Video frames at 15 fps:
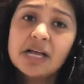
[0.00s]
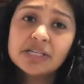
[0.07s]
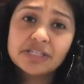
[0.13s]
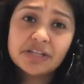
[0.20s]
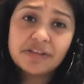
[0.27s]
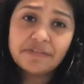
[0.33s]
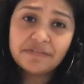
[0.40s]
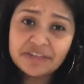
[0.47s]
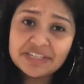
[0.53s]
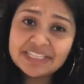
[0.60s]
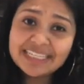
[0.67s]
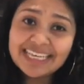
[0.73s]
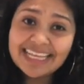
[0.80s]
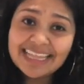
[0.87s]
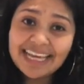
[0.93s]
So the first
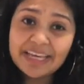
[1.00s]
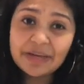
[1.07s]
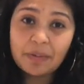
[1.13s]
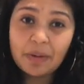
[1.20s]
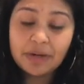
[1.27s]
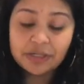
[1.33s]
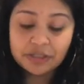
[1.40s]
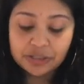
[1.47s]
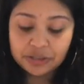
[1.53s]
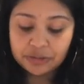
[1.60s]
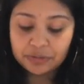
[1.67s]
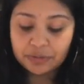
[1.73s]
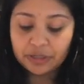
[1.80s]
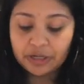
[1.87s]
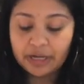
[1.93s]
thing that you want to
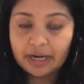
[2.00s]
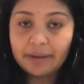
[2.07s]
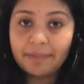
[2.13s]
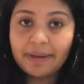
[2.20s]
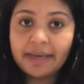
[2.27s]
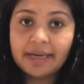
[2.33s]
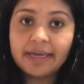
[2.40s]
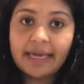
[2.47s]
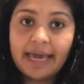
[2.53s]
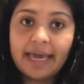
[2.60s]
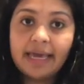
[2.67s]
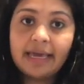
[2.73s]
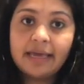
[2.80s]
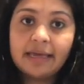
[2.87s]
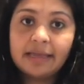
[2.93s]
do when you're going to bake a
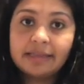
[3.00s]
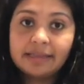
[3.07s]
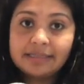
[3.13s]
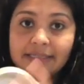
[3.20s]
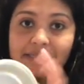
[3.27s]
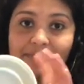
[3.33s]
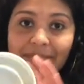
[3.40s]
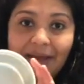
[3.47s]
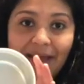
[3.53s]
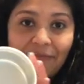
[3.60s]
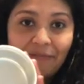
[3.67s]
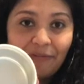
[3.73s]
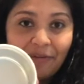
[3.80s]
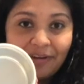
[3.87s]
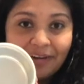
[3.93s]
cake, this is my
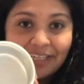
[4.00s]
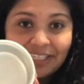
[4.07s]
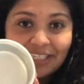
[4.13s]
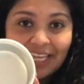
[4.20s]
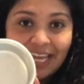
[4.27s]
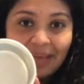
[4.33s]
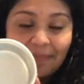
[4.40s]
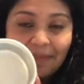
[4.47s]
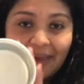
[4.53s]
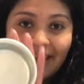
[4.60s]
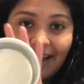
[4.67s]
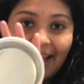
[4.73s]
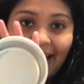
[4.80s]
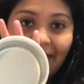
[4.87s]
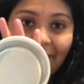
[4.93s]
4-inch cake pan.
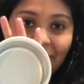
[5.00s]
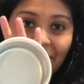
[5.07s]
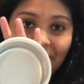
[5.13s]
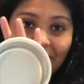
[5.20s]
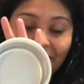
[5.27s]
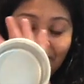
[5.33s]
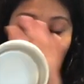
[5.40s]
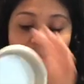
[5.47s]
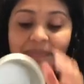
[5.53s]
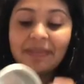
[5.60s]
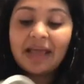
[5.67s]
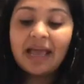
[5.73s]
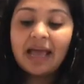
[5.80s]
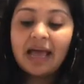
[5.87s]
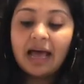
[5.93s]
I have 3 of them.
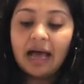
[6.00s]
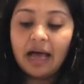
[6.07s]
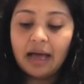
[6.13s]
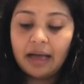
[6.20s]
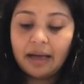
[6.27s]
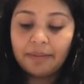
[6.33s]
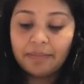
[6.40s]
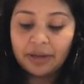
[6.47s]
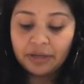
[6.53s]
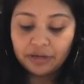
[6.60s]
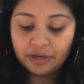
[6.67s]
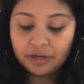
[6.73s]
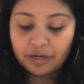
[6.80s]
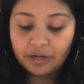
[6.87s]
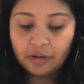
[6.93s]

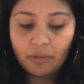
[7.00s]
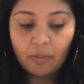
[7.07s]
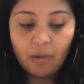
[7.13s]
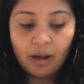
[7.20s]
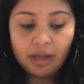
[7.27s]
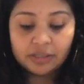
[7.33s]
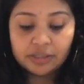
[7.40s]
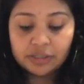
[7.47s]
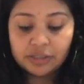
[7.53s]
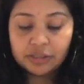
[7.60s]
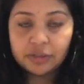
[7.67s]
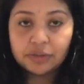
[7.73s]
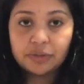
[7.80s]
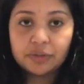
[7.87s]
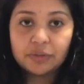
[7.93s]
You're going to want
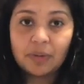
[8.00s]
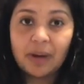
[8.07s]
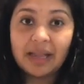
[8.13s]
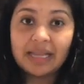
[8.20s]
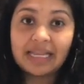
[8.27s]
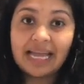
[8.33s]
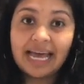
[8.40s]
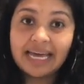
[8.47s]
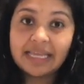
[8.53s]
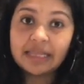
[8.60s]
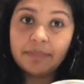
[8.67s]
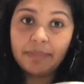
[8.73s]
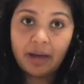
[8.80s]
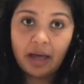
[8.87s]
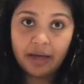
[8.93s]
to line the
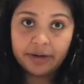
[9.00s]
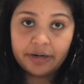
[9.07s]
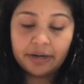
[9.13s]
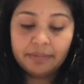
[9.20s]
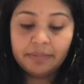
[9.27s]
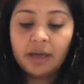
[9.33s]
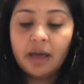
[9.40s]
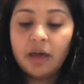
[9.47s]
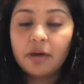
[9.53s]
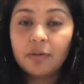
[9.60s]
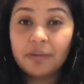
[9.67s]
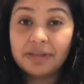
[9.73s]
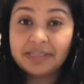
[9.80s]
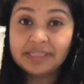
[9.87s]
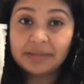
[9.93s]
bottom
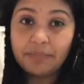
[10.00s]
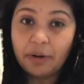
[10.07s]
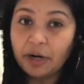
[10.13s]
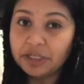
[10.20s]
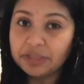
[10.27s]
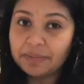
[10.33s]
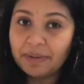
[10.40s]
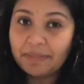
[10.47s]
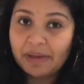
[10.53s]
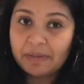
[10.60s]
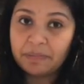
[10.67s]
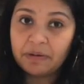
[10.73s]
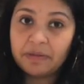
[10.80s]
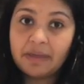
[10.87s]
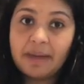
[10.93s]
with some parchment
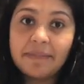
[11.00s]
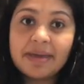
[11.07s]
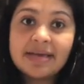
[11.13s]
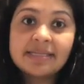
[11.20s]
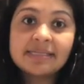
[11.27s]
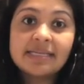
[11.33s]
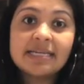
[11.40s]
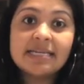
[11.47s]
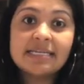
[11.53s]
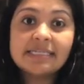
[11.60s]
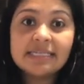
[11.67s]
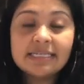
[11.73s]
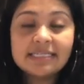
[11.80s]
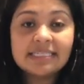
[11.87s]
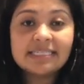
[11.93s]
paper. That makes it
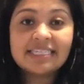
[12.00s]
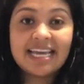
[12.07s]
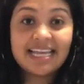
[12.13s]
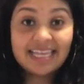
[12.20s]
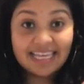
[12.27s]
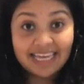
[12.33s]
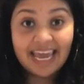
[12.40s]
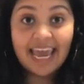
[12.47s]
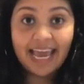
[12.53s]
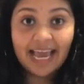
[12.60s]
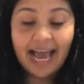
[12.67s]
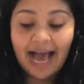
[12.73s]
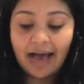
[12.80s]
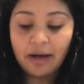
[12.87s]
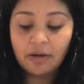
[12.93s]
easy to take the cake
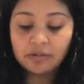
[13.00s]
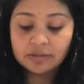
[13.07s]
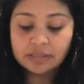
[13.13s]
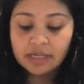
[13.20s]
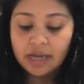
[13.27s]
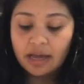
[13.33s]
out.